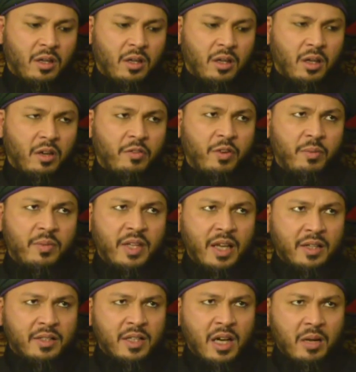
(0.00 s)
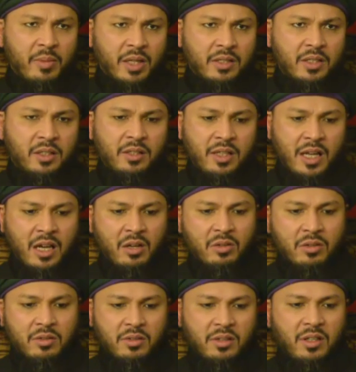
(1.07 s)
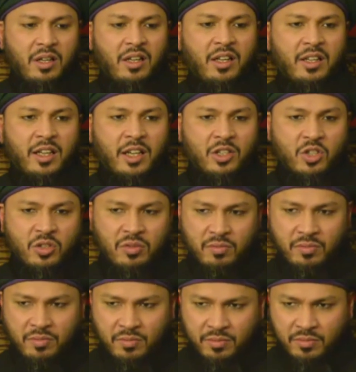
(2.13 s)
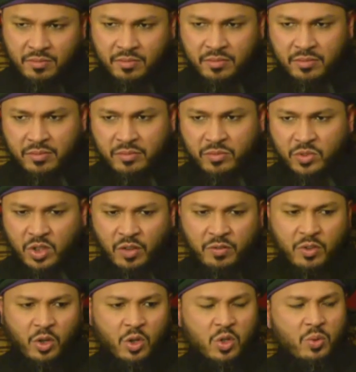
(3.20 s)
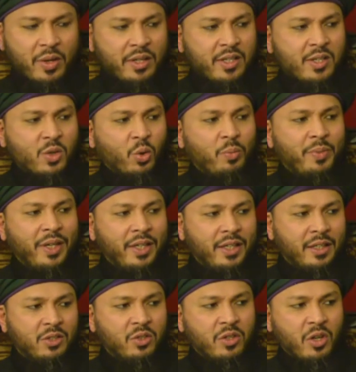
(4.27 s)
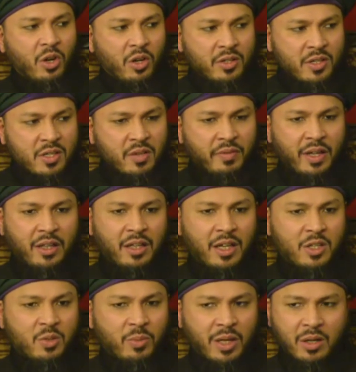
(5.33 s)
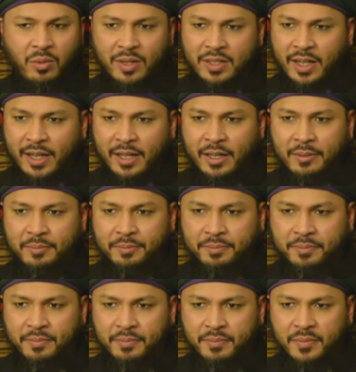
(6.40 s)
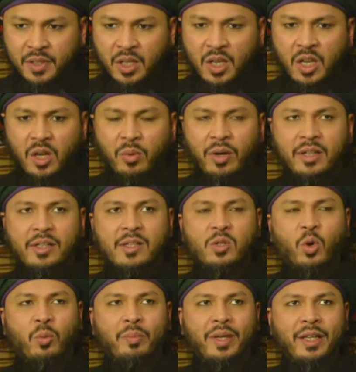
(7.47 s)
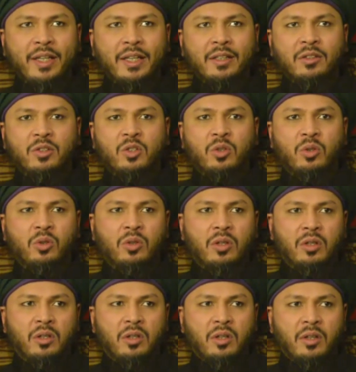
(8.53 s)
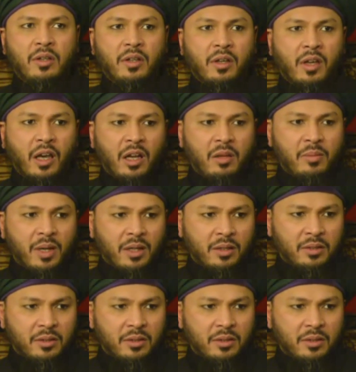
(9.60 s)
And from that time until now, the lineage of those who are disobedient to the orders of Allah subhanahu wa ta'ala, who are disobedient to the kalima,